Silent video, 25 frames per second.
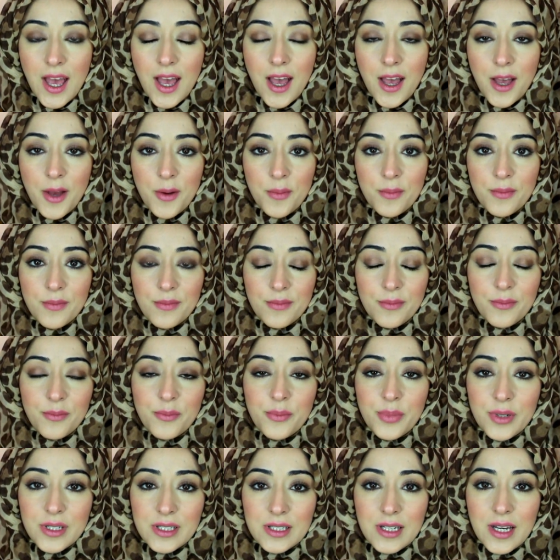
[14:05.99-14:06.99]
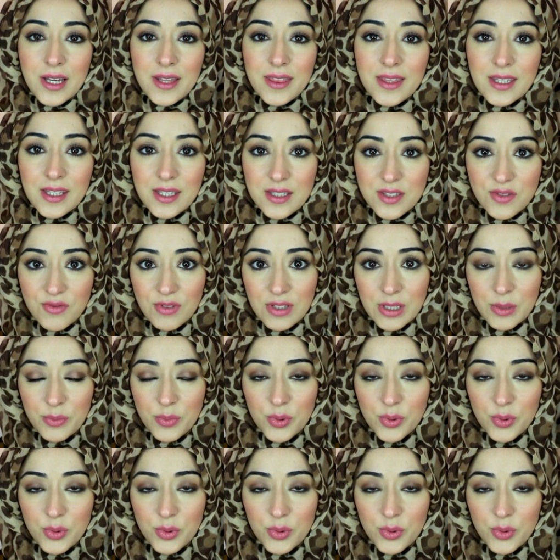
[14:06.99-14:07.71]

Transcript: But I think it's really